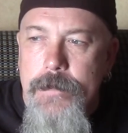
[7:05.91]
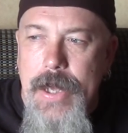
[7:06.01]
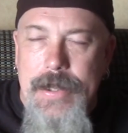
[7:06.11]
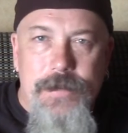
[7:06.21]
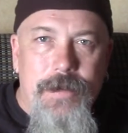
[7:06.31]

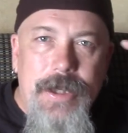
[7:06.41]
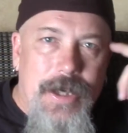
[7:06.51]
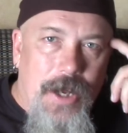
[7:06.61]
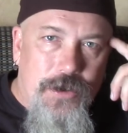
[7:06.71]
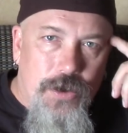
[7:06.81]
And that's really
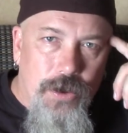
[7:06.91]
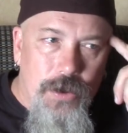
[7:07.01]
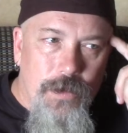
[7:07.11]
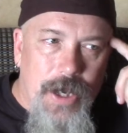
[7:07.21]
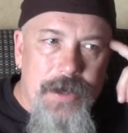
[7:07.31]
not
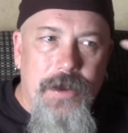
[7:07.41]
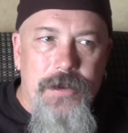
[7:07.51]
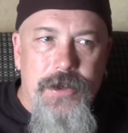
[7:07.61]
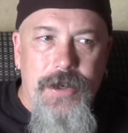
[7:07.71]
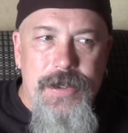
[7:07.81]
true. Gun
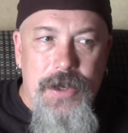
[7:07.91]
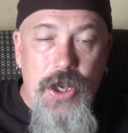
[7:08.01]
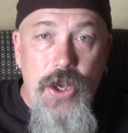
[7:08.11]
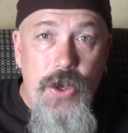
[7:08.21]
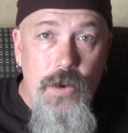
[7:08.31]
culture is
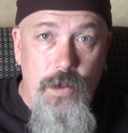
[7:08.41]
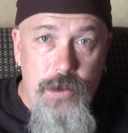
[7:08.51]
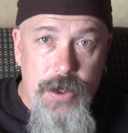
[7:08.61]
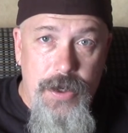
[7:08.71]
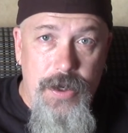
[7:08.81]

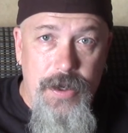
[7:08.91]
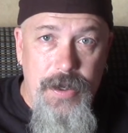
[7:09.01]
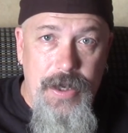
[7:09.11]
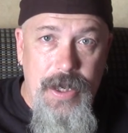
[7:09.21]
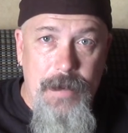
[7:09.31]
huge
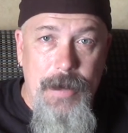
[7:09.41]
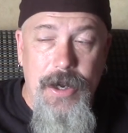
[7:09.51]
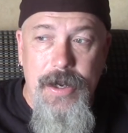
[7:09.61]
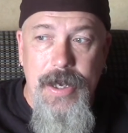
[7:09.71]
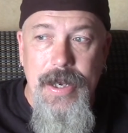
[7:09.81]
in
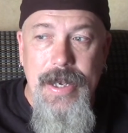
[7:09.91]
America.